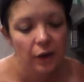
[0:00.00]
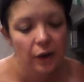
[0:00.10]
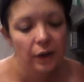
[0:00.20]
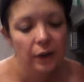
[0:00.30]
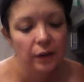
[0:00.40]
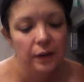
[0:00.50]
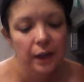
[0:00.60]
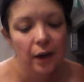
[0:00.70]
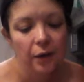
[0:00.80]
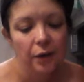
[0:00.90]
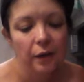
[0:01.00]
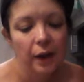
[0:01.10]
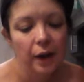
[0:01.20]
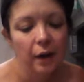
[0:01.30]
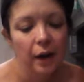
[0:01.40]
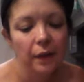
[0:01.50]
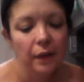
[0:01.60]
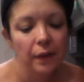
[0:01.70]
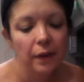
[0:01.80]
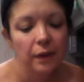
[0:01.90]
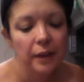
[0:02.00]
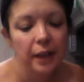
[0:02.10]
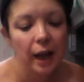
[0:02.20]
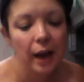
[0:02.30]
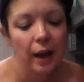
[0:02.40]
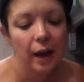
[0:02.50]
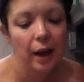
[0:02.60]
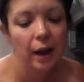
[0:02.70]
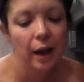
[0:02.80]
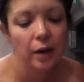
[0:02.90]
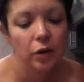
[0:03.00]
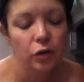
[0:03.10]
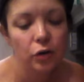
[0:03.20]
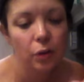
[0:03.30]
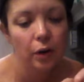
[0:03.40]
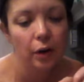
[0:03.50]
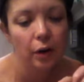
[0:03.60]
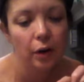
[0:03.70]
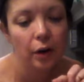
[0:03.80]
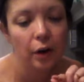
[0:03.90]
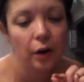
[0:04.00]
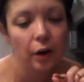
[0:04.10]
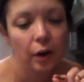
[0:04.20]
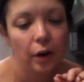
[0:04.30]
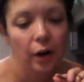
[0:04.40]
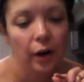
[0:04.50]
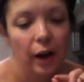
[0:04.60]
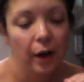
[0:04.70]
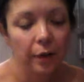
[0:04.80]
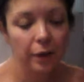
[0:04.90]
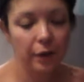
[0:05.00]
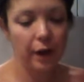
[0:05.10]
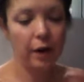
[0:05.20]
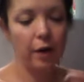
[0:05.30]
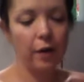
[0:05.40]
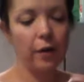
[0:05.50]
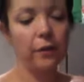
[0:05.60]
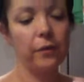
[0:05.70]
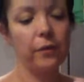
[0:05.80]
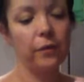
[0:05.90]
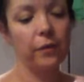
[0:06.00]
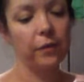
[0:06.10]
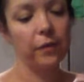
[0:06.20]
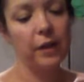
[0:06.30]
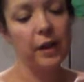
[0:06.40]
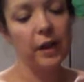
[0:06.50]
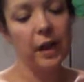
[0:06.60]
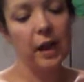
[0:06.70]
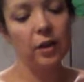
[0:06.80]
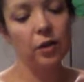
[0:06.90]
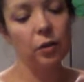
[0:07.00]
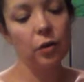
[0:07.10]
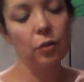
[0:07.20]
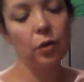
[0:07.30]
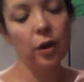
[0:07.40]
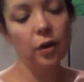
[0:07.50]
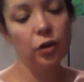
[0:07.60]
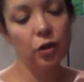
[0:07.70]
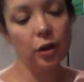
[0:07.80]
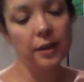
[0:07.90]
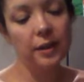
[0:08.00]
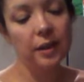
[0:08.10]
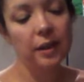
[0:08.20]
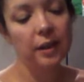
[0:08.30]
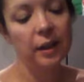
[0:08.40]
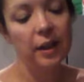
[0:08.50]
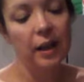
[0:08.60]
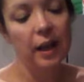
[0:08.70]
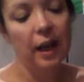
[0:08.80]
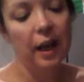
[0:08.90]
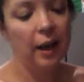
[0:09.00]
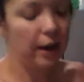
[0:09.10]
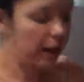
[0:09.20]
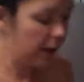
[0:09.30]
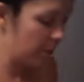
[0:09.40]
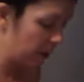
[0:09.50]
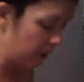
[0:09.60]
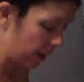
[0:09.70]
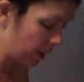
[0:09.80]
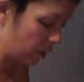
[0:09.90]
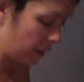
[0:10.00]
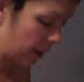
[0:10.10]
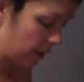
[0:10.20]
There's the underlayer, and then there's the shorter outer layer. And so you could just, and maybe I will.